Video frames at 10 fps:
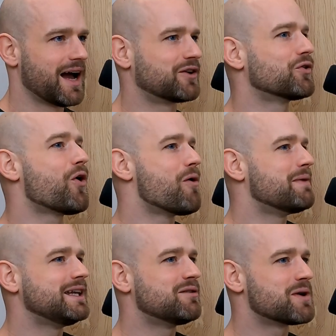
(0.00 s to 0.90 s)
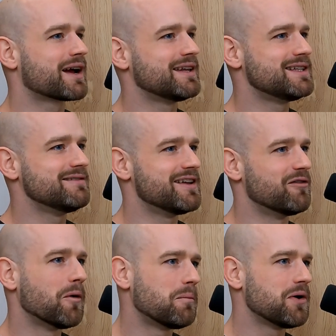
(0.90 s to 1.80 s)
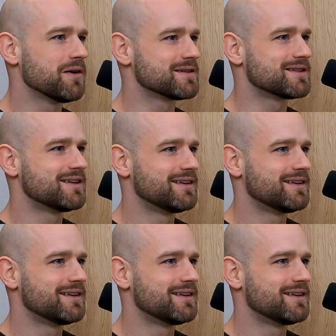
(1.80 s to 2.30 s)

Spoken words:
I don't know how many React Native developers